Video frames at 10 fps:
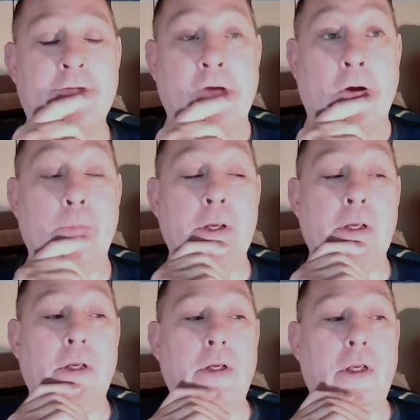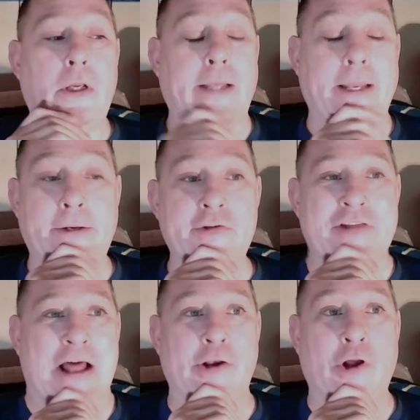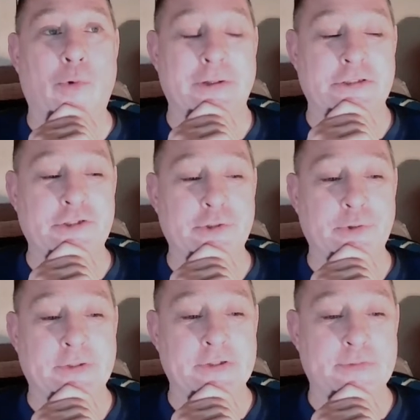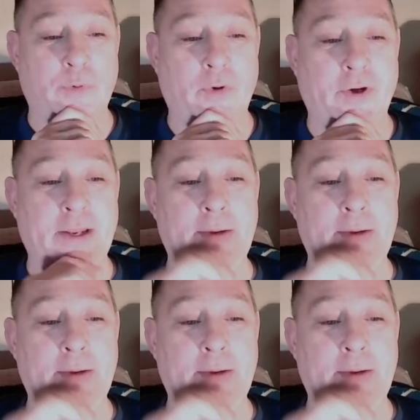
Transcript: So Ken does not know what to do at this point.